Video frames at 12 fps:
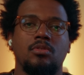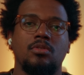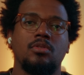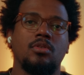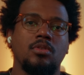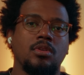on
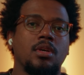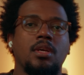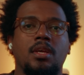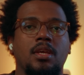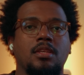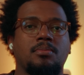yours,
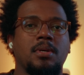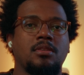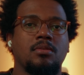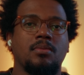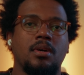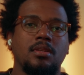and
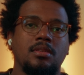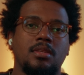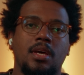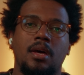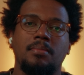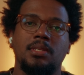especially around this
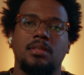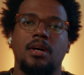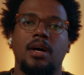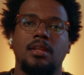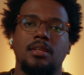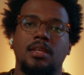time, it's the
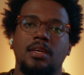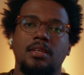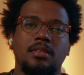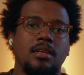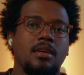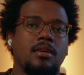
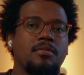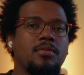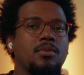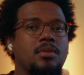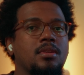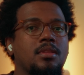holidays. A
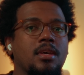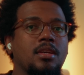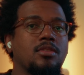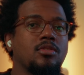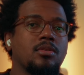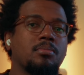few of these things you can